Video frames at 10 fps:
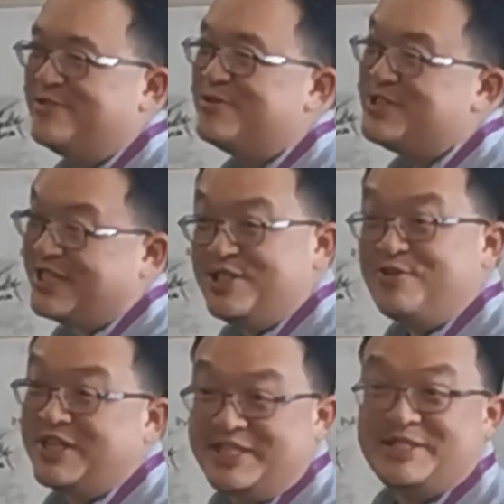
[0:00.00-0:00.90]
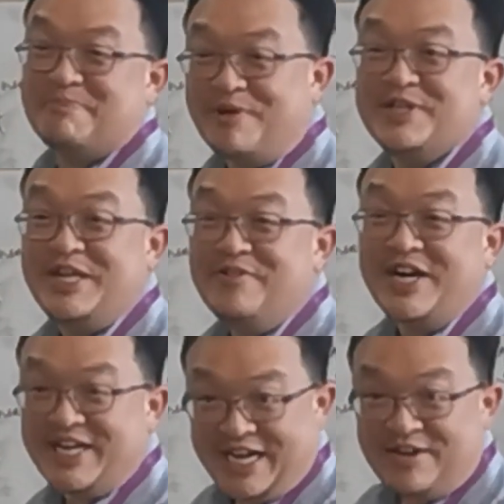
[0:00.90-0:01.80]
Who is actually quite disappointing
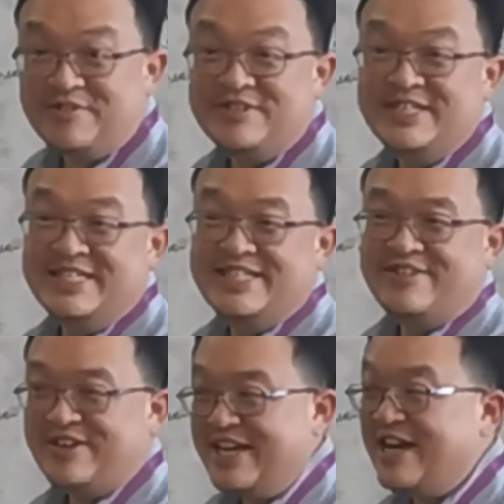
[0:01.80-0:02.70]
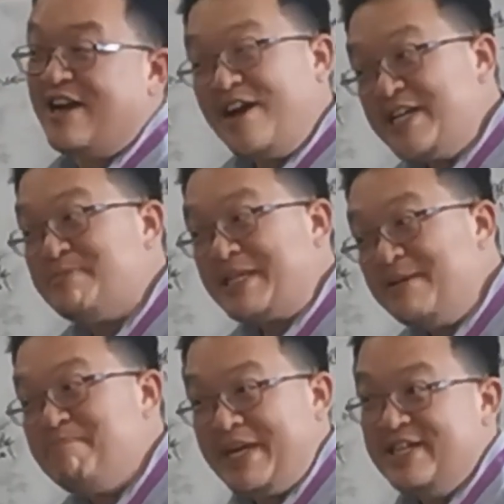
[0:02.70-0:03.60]
right now. Okay, I
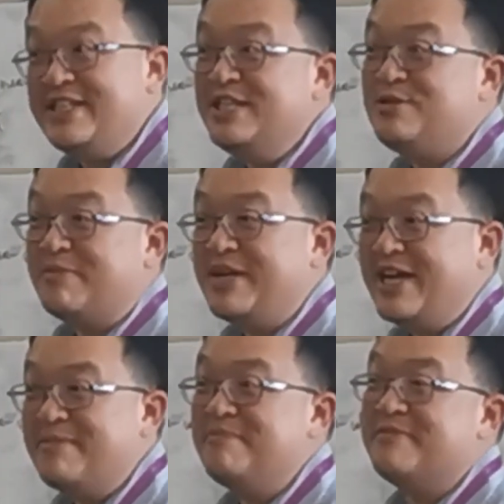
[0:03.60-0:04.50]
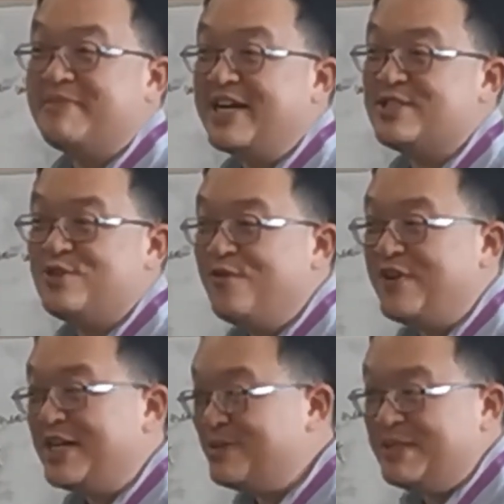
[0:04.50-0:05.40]
expected bigger things from them, but so
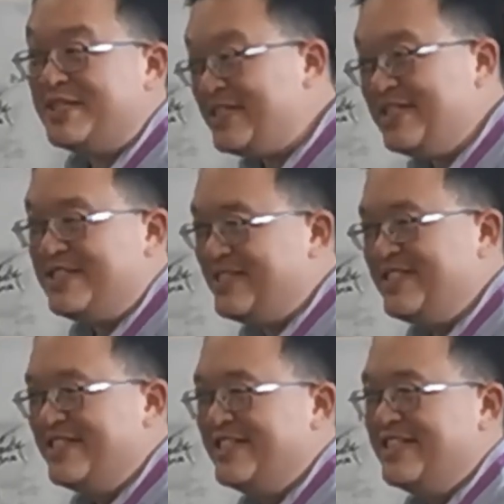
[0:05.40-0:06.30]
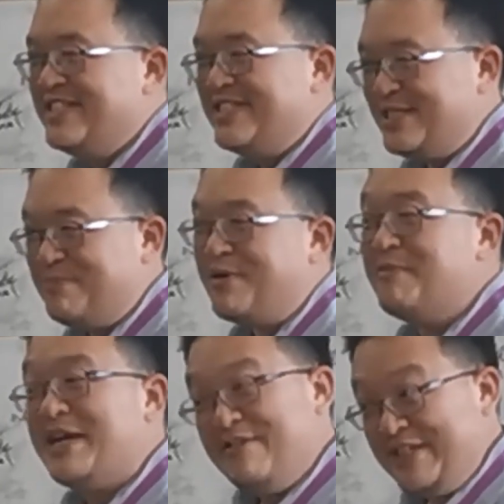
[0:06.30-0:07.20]
far it's been
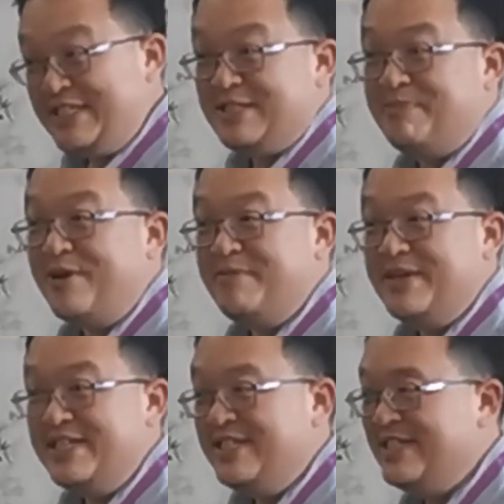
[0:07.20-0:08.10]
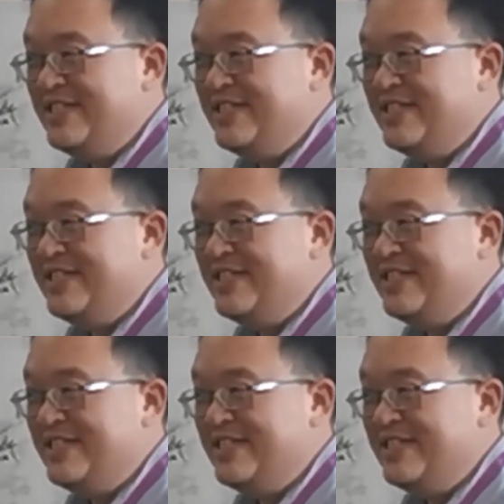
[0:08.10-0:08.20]
disappointment after disappointment.